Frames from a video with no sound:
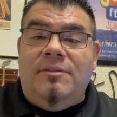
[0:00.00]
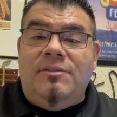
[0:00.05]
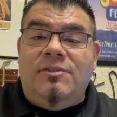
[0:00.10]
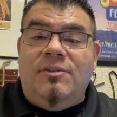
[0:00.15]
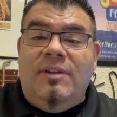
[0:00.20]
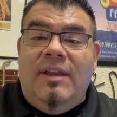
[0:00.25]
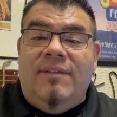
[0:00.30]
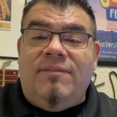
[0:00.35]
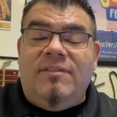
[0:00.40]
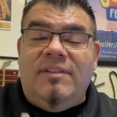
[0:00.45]

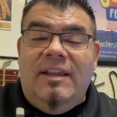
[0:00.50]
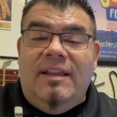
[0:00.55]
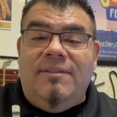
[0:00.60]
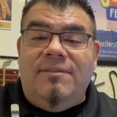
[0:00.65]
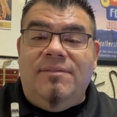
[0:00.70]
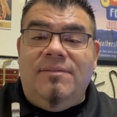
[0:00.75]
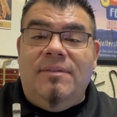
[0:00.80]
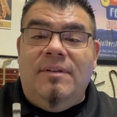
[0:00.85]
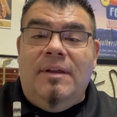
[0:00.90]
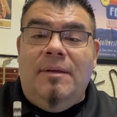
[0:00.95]
So you have to
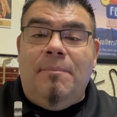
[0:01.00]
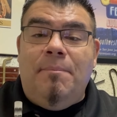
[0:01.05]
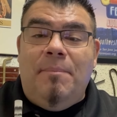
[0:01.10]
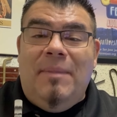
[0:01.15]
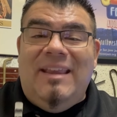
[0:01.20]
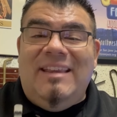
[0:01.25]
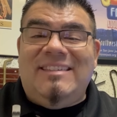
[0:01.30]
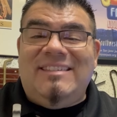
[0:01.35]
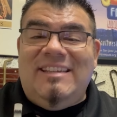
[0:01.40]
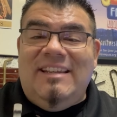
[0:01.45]
have a
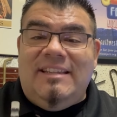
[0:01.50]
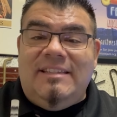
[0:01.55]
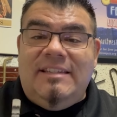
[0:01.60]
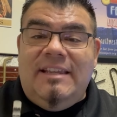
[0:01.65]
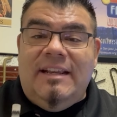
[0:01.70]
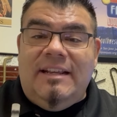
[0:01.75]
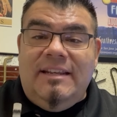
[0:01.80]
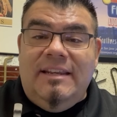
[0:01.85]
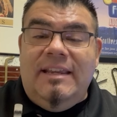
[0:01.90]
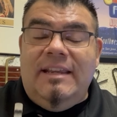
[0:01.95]
basic
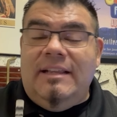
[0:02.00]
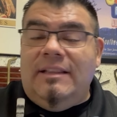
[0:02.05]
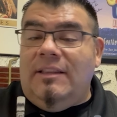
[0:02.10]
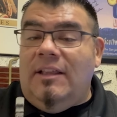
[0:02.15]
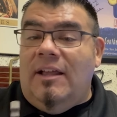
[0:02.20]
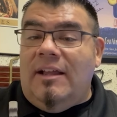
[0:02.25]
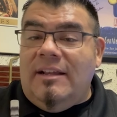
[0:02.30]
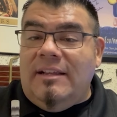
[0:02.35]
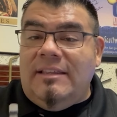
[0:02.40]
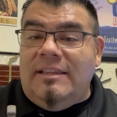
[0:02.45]
technique
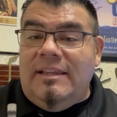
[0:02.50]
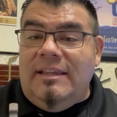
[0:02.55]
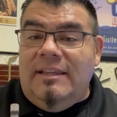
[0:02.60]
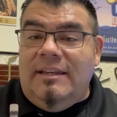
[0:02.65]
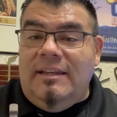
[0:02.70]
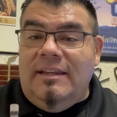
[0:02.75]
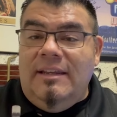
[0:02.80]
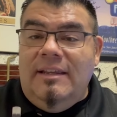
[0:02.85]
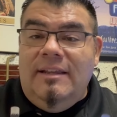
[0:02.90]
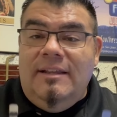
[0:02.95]
locked
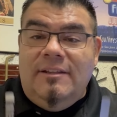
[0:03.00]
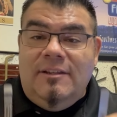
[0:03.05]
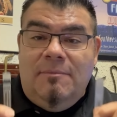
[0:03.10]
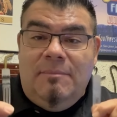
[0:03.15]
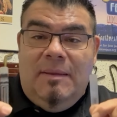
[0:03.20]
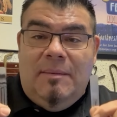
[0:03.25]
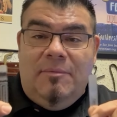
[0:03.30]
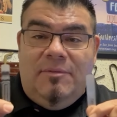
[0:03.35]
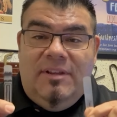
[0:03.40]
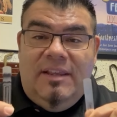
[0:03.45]
in to
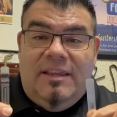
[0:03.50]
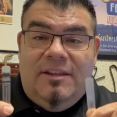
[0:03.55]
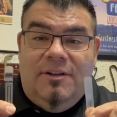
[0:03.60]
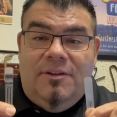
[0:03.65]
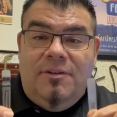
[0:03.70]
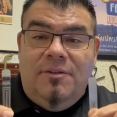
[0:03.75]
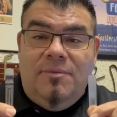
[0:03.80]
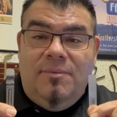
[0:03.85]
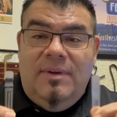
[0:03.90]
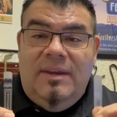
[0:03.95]
be able to get a
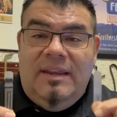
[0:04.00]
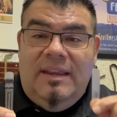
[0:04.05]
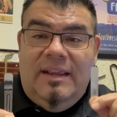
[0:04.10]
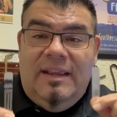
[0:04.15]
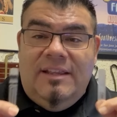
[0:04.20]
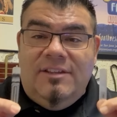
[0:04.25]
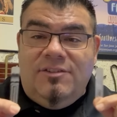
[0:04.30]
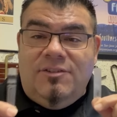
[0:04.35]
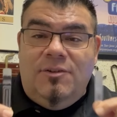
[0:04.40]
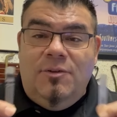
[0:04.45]
good
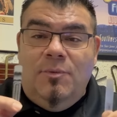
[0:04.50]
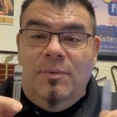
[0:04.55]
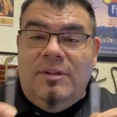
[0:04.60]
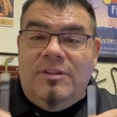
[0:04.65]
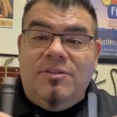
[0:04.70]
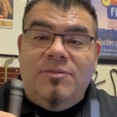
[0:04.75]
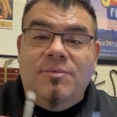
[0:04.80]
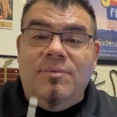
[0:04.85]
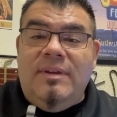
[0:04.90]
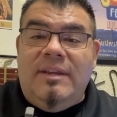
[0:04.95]
reading as to
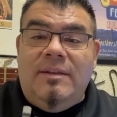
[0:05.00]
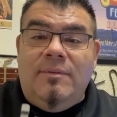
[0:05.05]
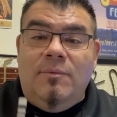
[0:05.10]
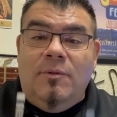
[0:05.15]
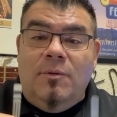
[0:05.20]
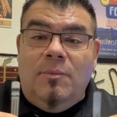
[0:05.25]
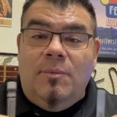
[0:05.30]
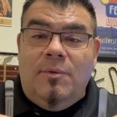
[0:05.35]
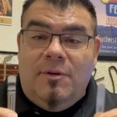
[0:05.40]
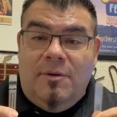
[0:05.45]
which reed
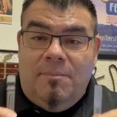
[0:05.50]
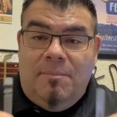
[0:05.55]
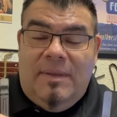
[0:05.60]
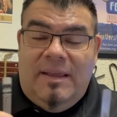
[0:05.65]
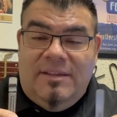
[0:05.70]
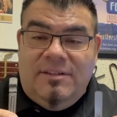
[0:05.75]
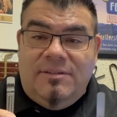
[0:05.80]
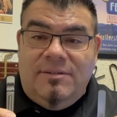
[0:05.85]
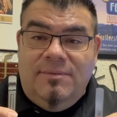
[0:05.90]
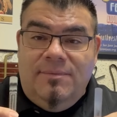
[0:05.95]
will work
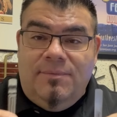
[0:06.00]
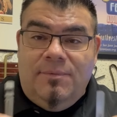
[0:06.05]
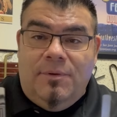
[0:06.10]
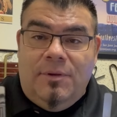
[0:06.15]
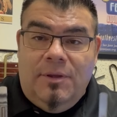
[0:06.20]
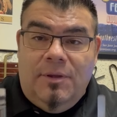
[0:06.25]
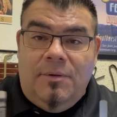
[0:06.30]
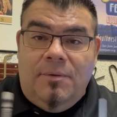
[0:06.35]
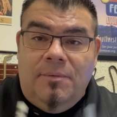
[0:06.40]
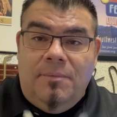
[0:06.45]
best for
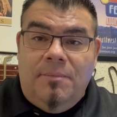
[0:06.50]
you.